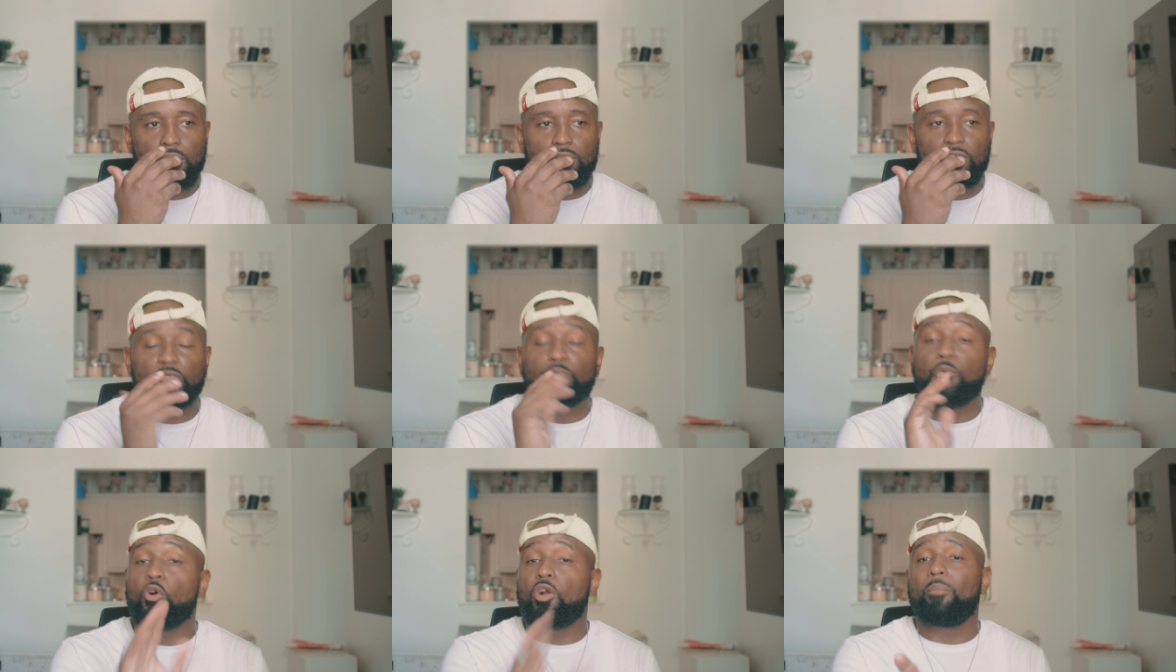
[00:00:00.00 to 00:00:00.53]

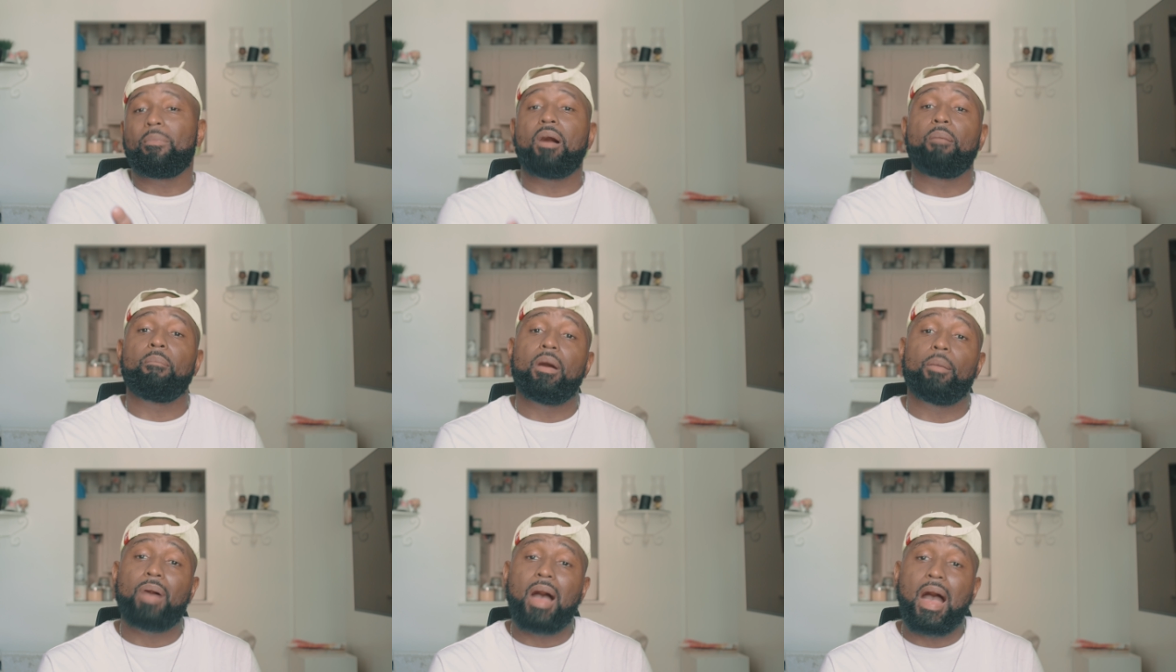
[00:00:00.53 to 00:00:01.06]
spoke about
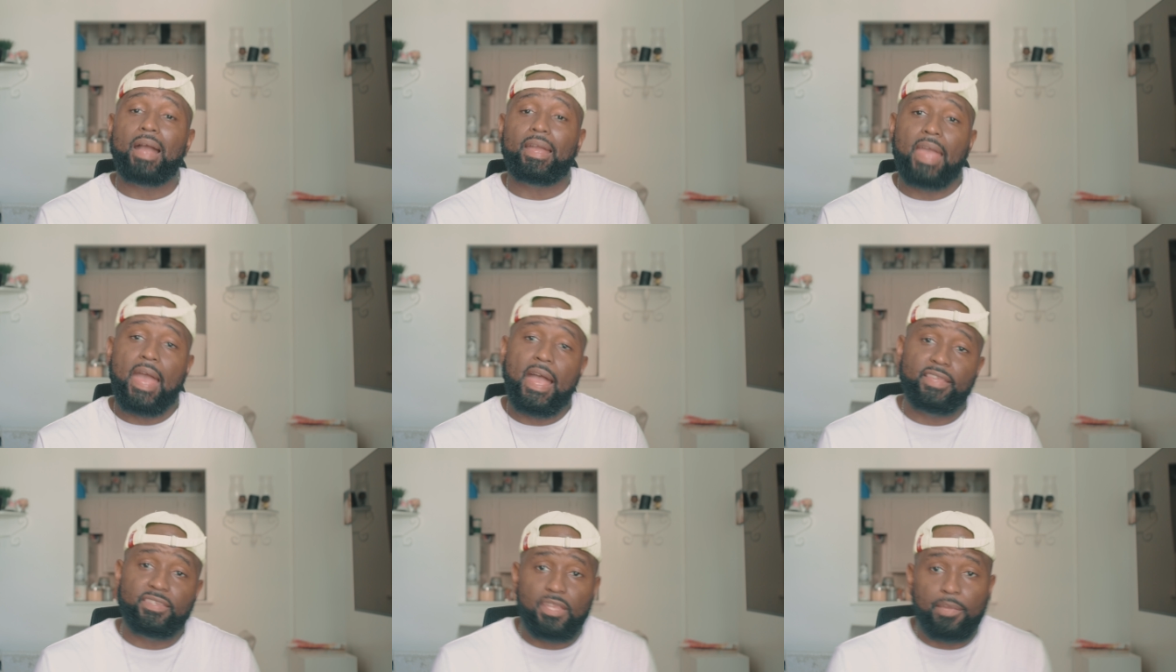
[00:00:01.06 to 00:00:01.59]
my
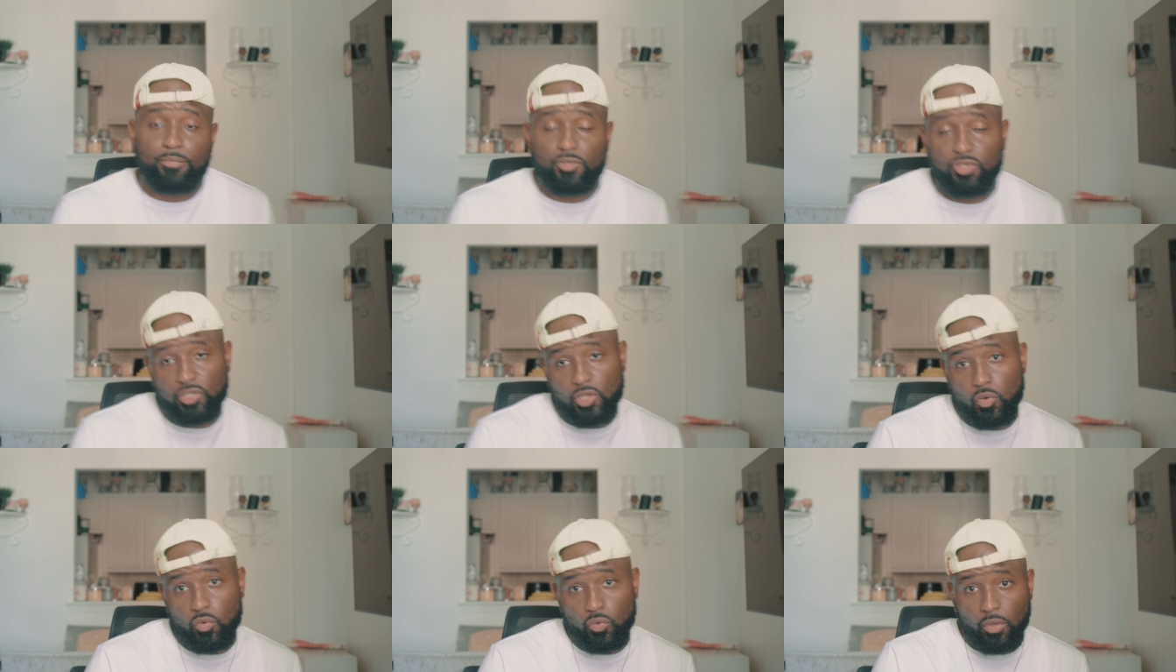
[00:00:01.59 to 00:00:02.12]
podcast
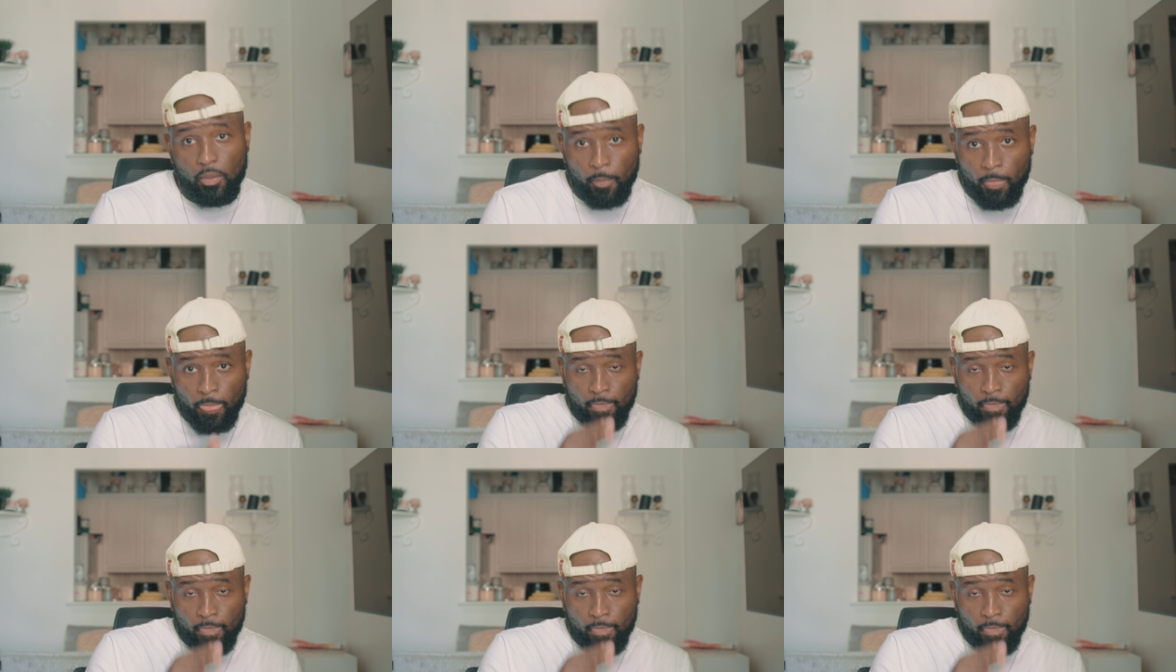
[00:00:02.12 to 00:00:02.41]
episode